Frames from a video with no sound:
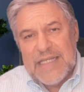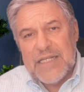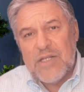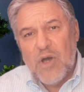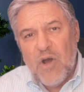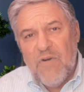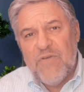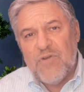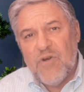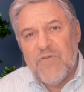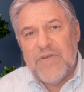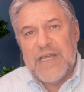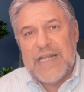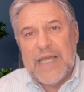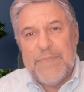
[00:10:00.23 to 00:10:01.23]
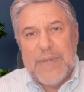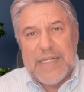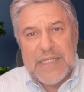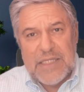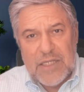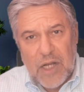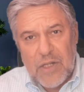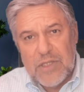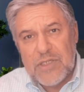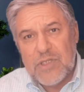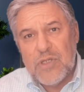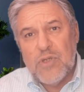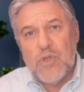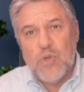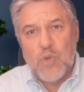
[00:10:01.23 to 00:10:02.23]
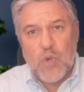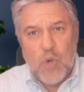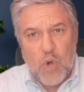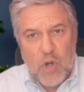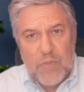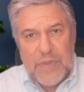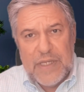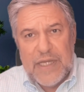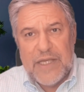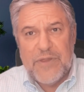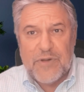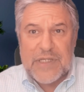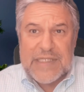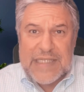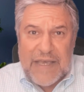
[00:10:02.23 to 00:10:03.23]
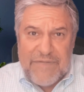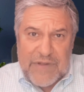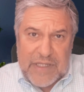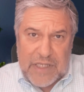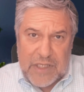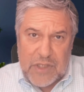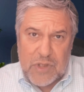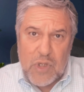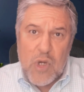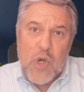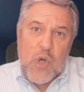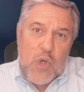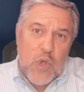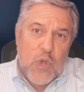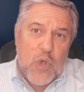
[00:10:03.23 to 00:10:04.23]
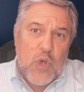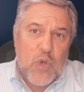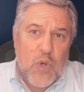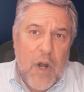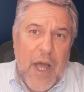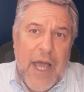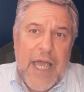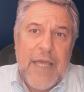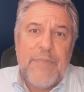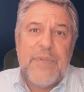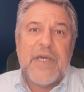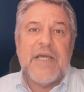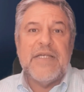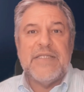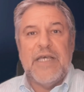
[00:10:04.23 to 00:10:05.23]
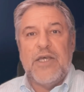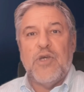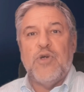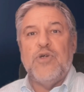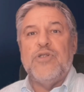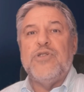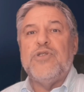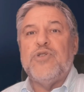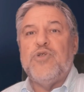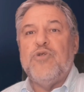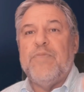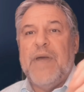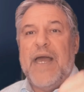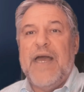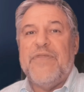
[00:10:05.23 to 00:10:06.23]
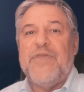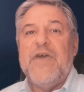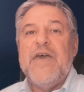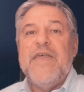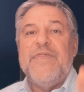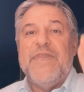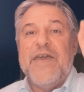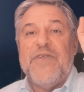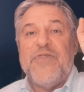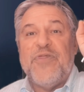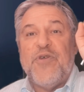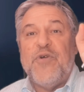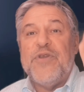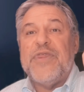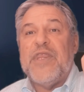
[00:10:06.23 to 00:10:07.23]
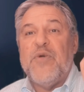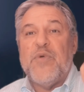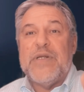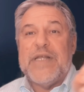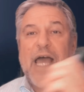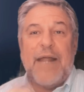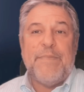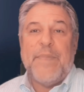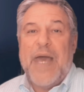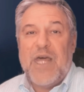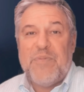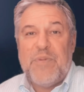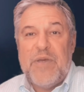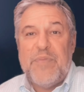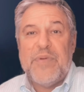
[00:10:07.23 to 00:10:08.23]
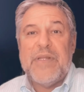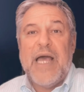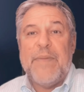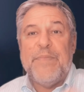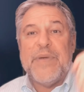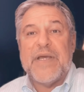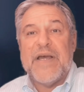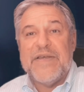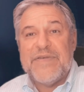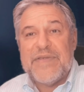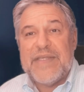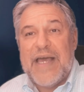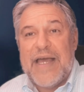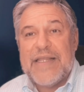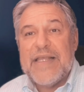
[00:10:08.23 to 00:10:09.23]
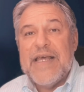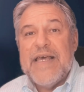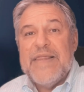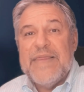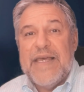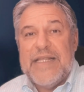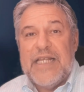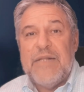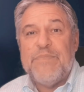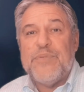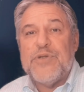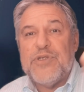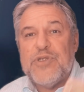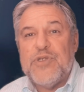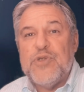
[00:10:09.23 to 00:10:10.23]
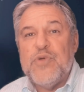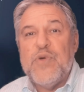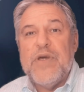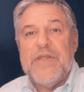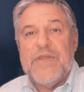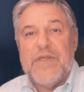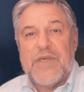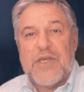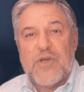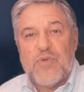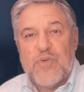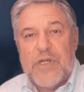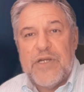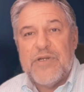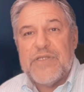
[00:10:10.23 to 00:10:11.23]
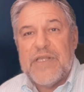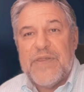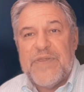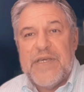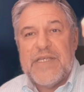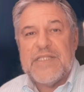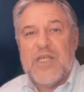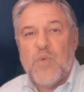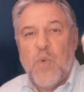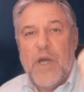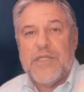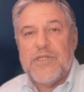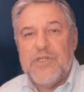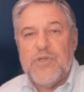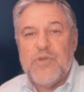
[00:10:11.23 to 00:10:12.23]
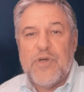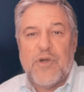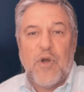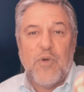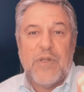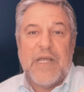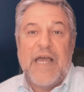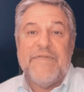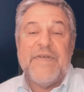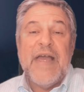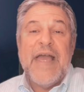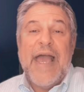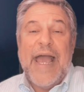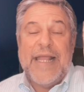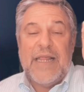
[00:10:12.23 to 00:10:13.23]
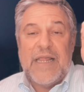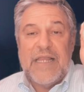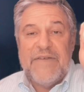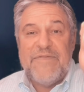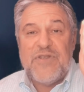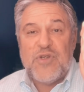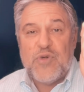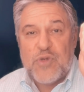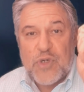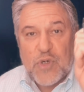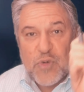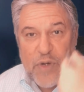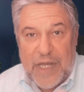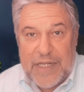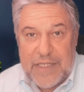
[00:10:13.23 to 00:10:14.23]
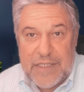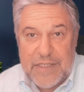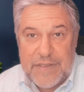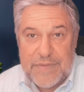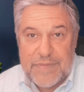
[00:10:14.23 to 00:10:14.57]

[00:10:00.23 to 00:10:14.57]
it over and over again. I meet adults who call me in their 70s who cry because they couldn't do math. They thought they were not math people, and because of that, they didn't pursue the careers and things they wanted to do their whole life and lived to regret it.